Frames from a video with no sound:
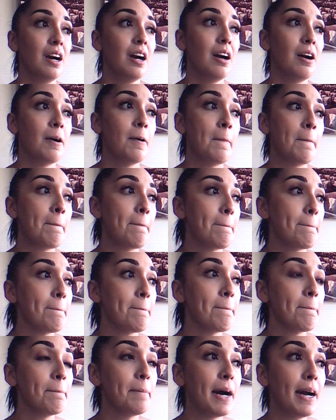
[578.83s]
Um,
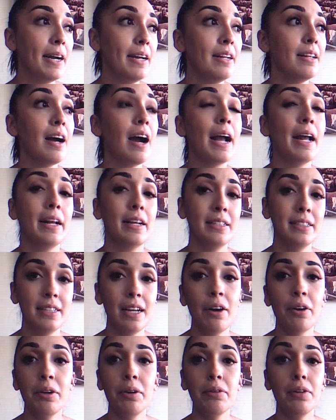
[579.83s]
but I can
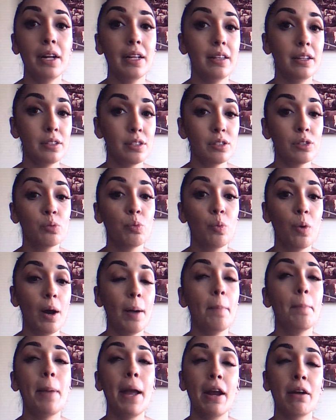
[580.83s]
tell you that this is
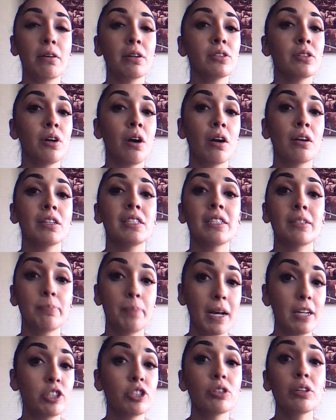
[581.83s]
what parents are
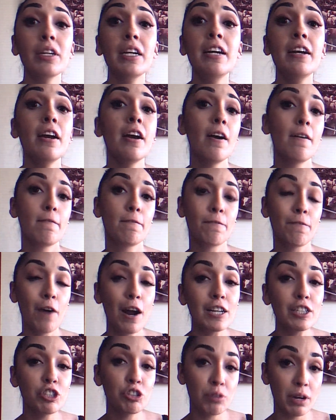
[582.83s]
especially
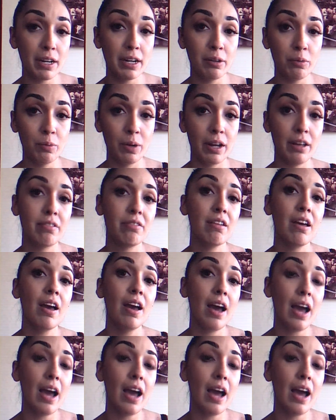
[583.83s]
frustrated with